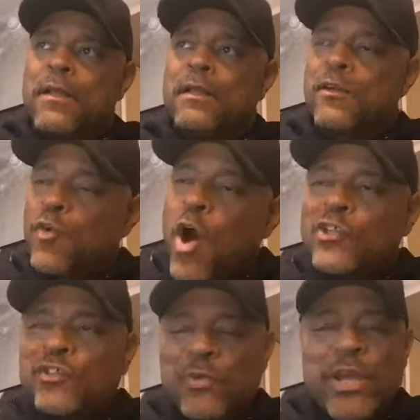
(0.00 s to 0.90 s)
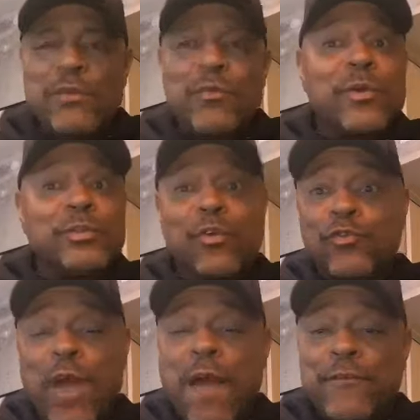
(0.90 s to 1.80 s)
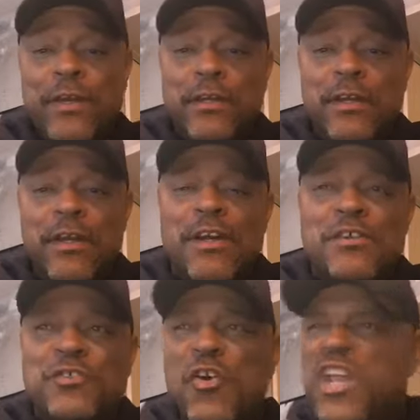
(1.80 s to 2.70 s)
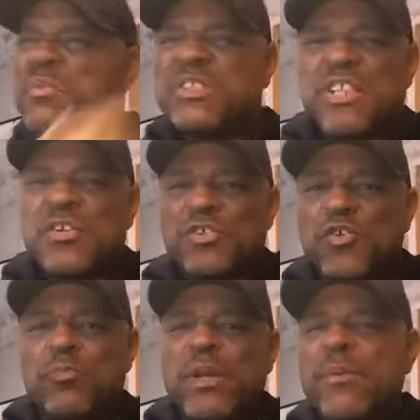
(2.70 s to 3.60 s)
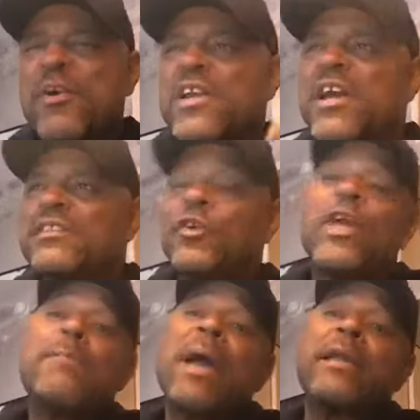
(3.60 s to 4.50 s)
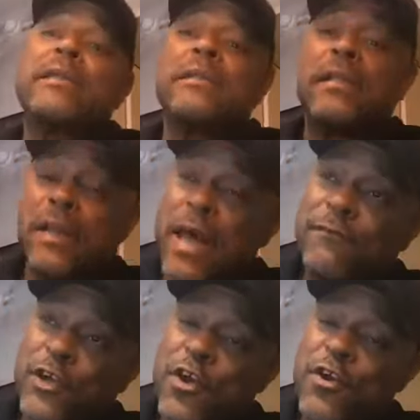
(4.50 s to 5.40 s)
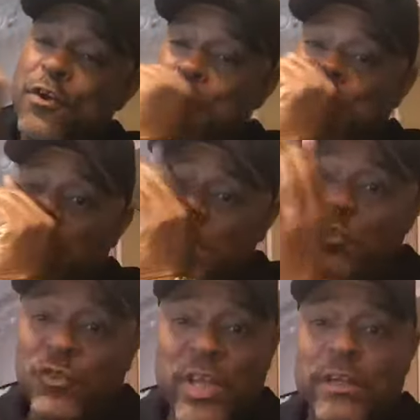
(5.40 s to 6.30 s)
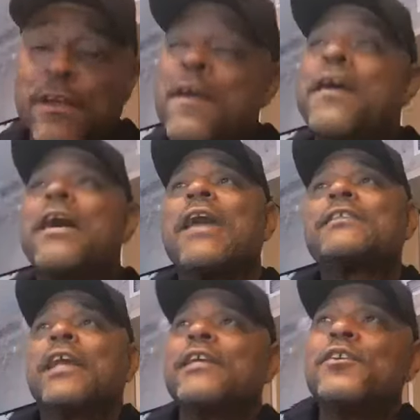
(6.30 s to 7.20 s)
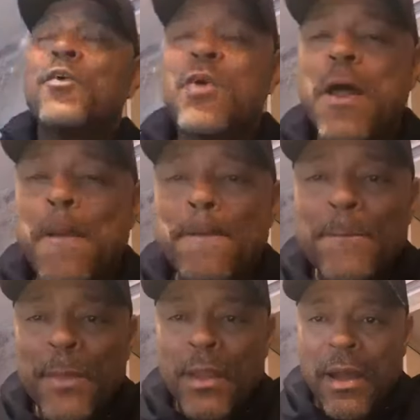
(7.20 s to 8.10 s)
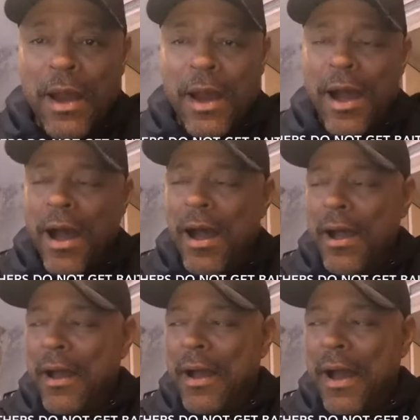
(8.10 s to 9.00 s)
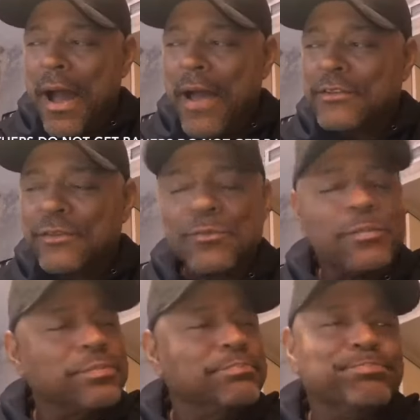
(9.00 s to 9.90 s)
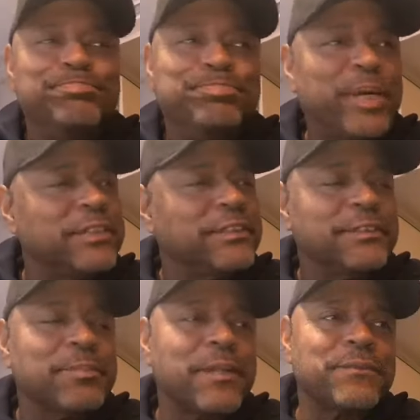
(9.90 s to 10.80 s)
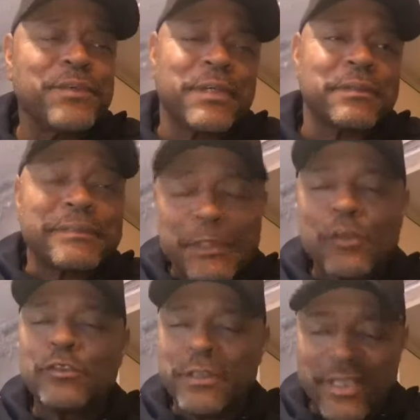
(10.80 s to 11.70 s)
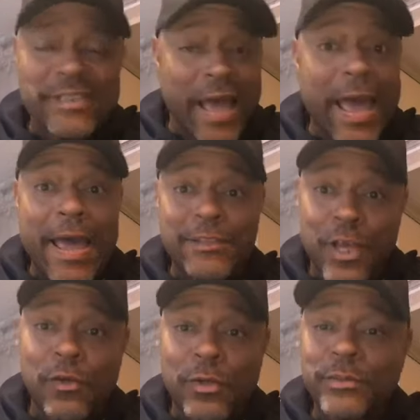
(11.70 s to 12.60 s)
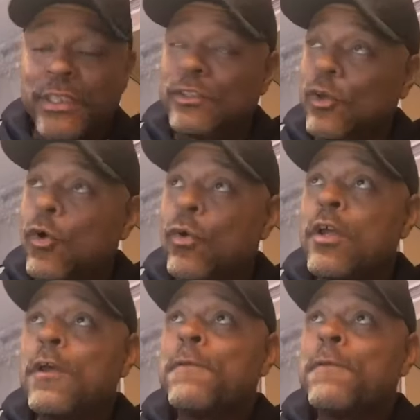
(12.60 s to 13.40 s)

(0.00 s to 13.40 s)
the cross street, there was no traffic. So, and he was still shooting me the bird, nigger, so he made the left turn onto the street. I was like, you know what? I should bust his his ass. Y'all know what I'm saying? So